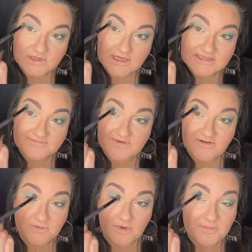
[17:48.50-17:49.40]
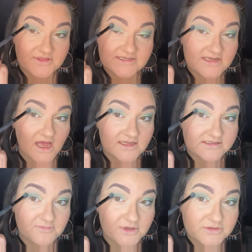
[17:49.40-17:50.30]
It's very, I mean, these colours are
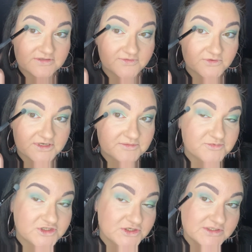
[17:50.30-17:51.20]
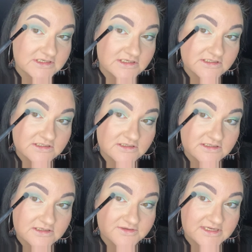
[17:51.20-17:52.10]
beautiful that it produces.
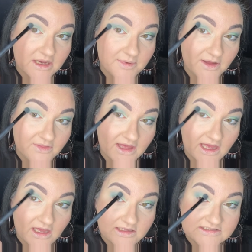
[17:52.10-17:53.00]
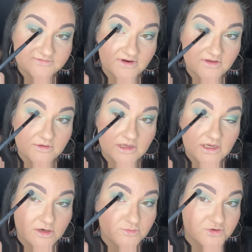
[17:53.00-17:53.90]
There's no doubt about that. It's a very
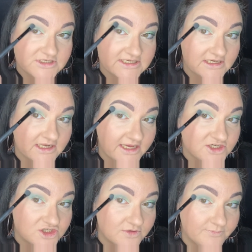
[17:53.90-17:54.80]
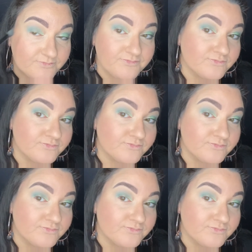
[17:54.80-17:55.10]
pretty collection.